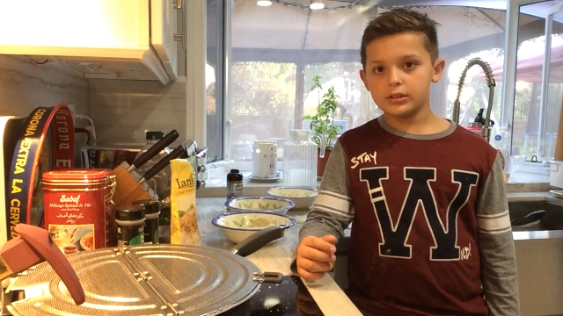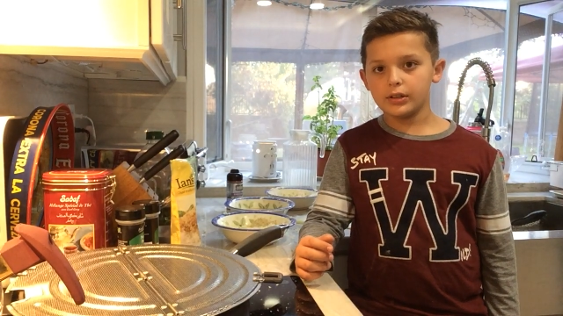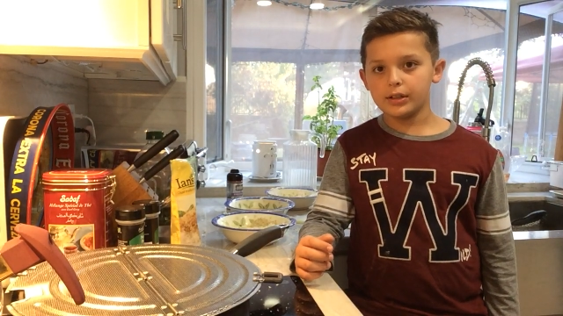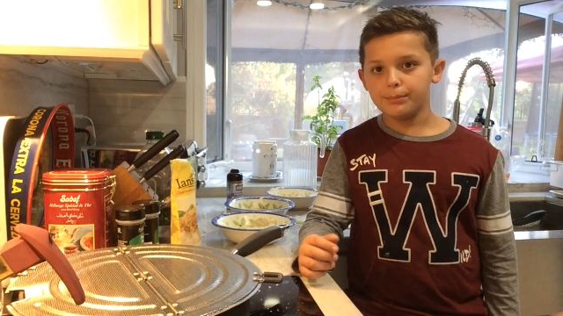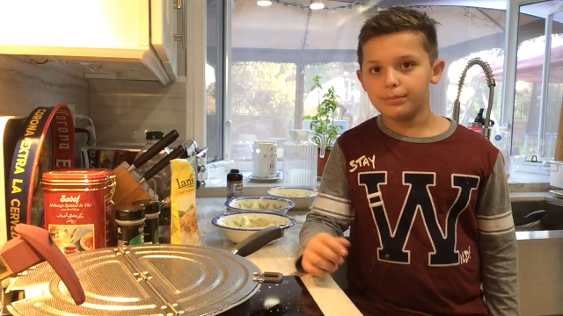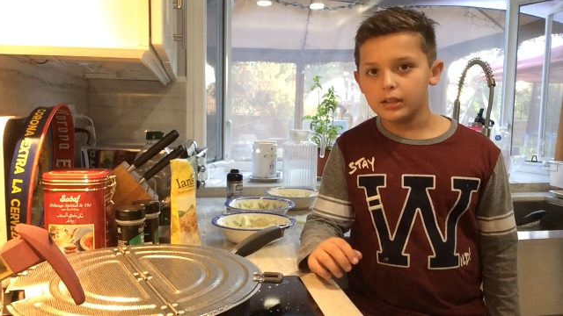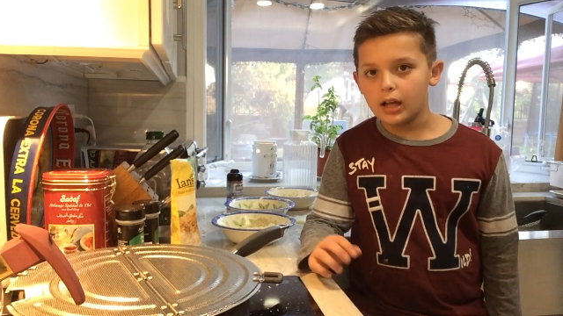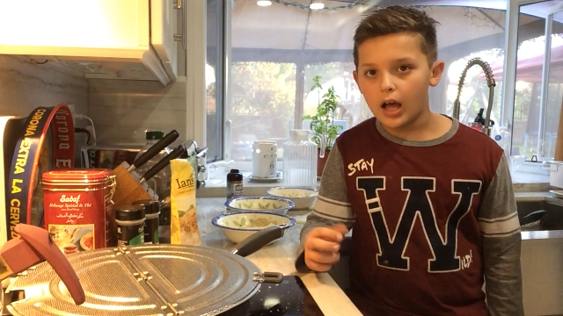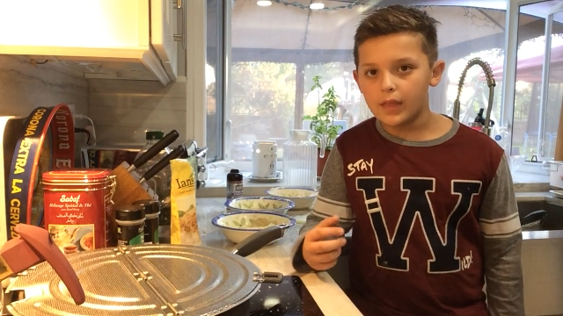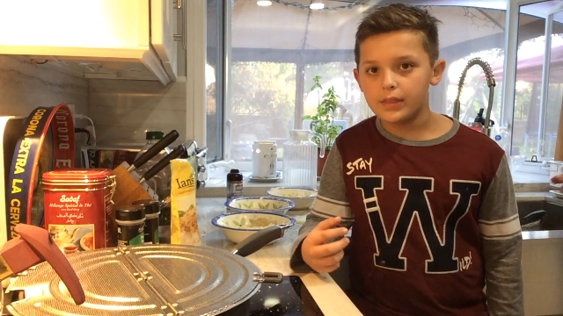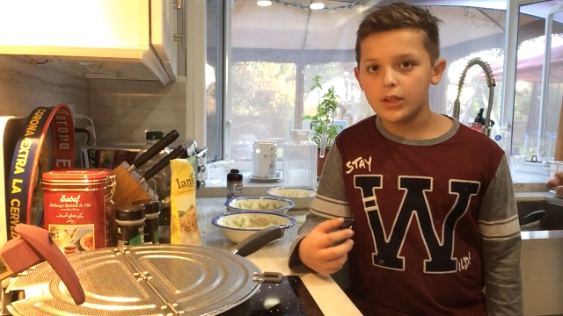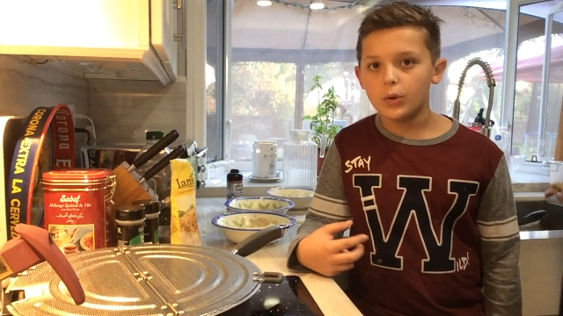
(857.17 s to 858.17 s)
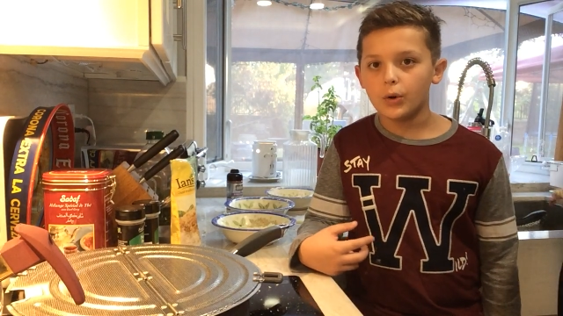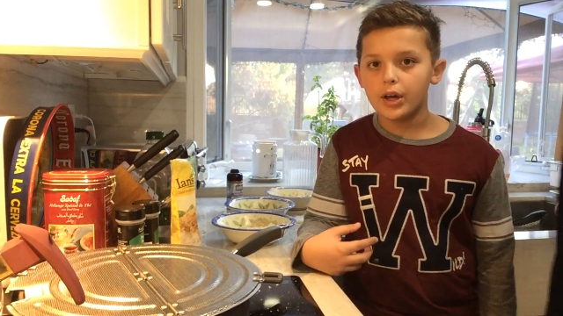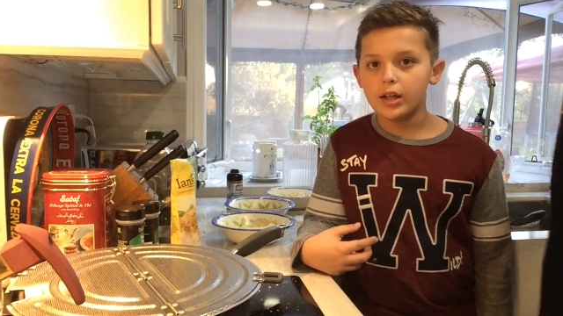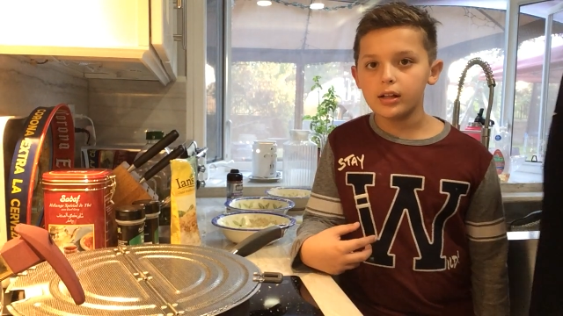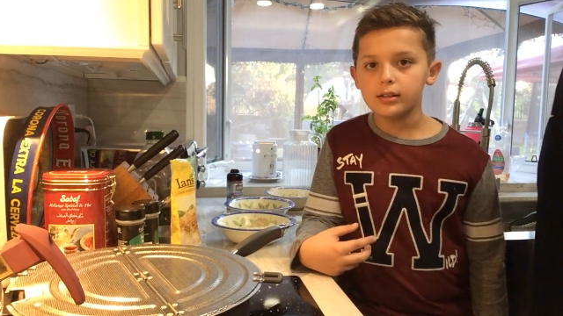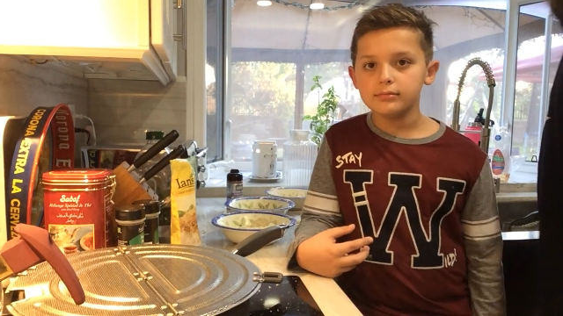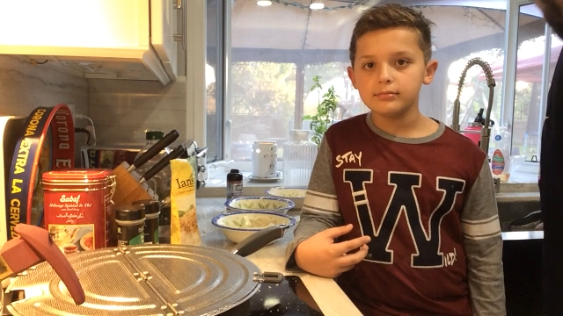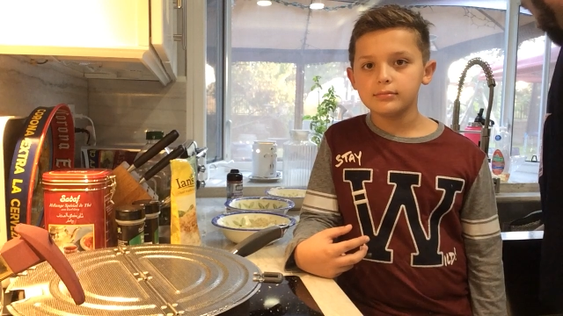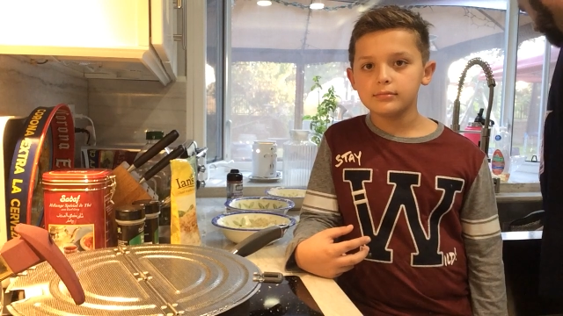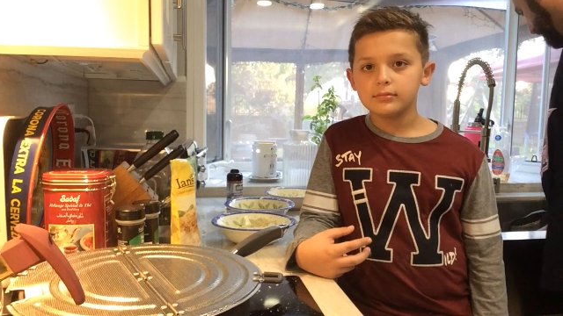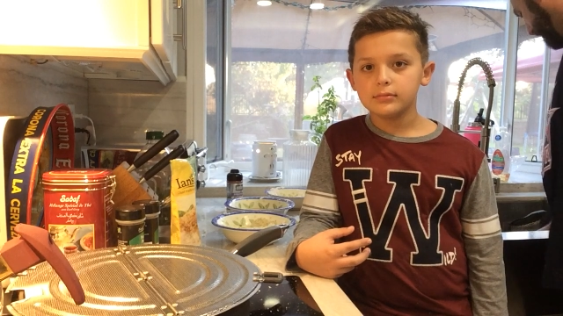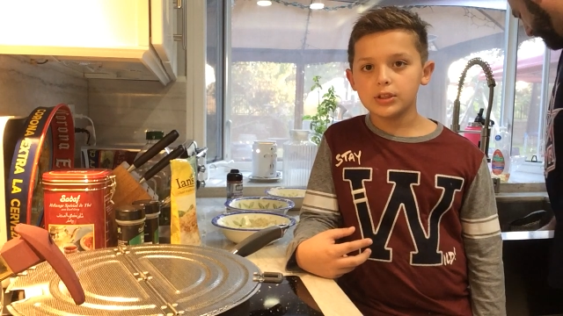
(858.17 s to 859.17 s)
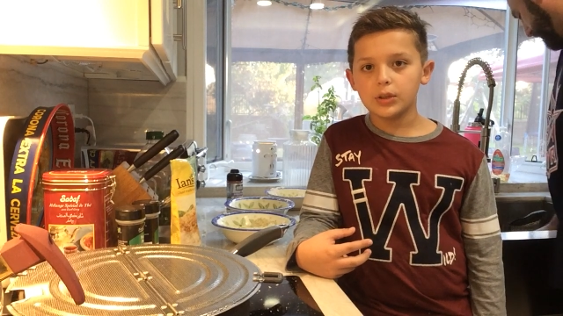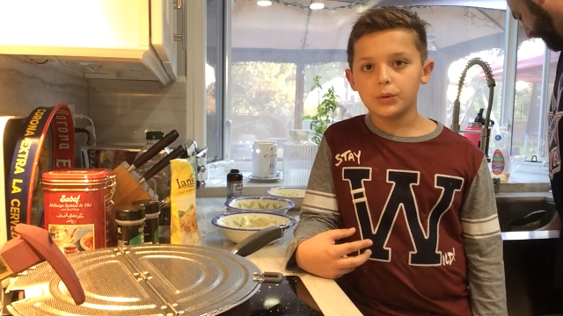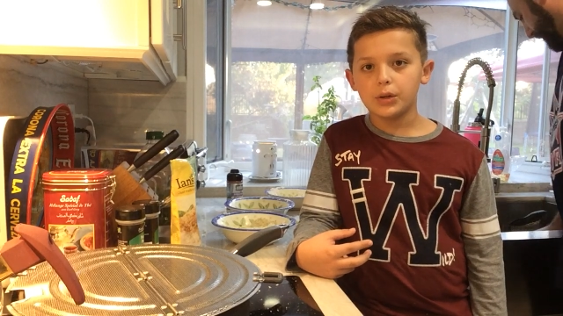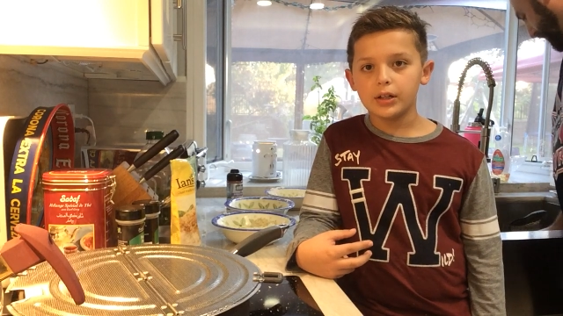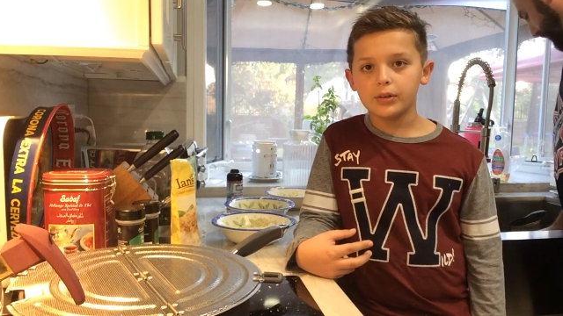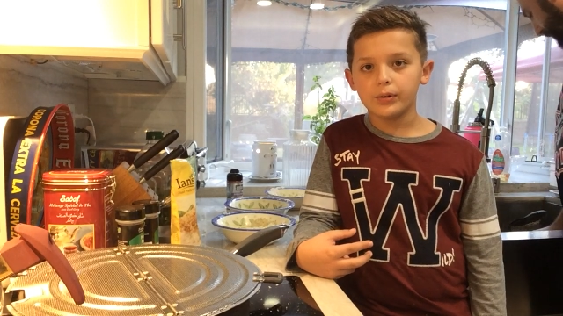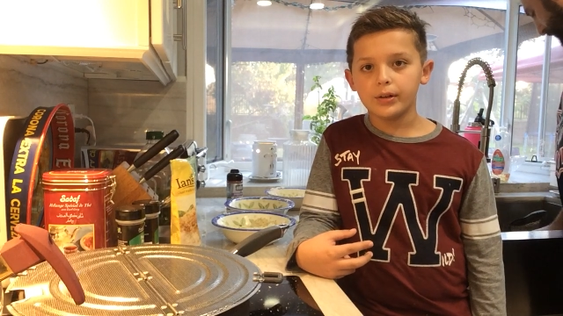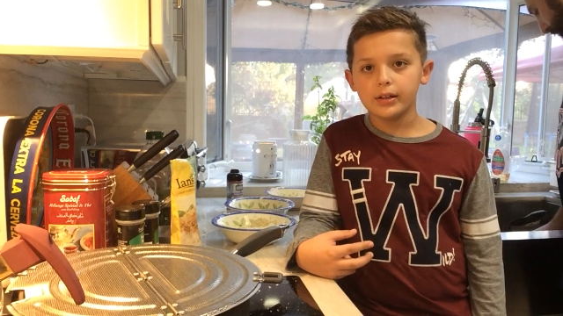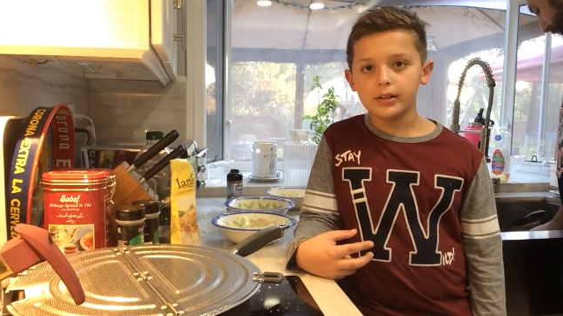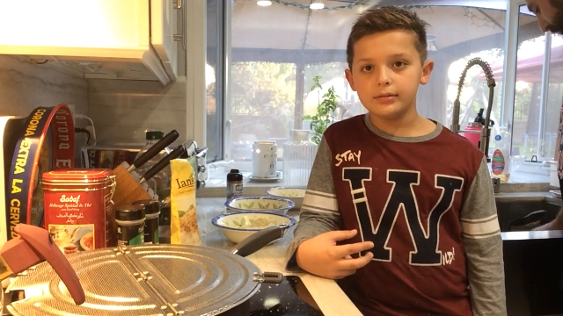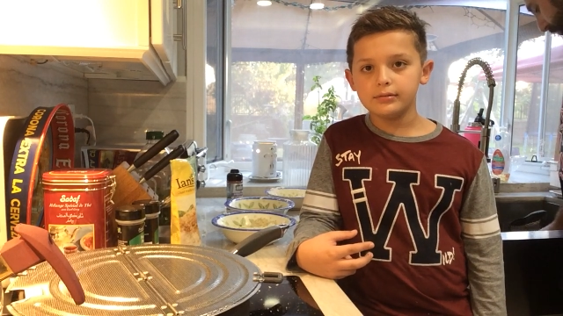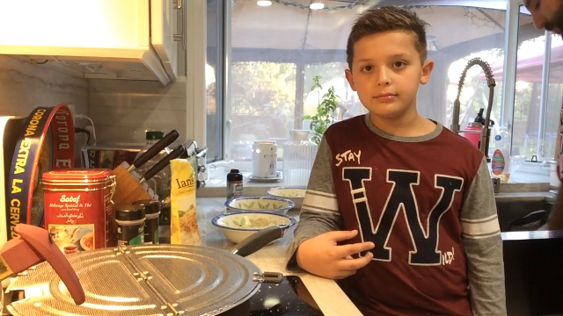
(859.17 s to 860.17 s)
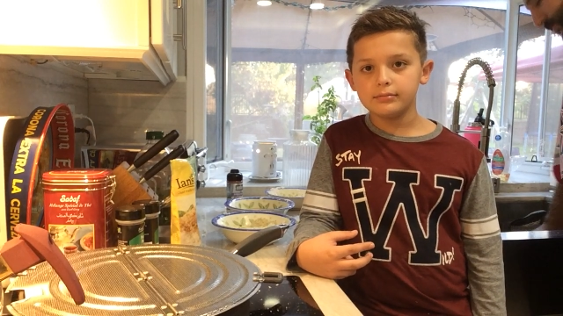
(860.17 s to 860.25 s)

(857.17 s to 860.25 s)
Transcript: So you can blot the oil. Don't want oil.